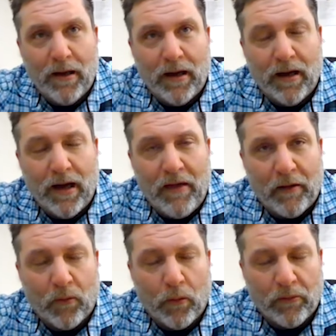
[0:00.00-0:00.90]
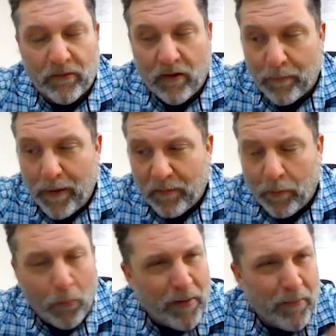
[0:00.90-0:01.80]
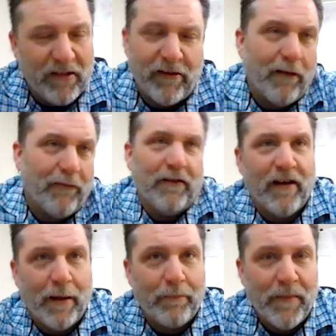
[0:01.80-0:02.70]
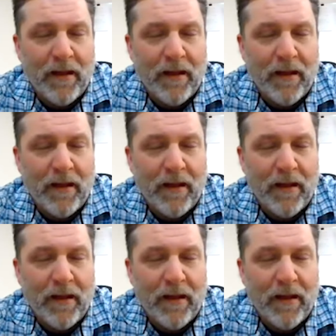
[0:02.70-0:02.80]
And then, of course, we'll talk baseball. Want to mention off the top,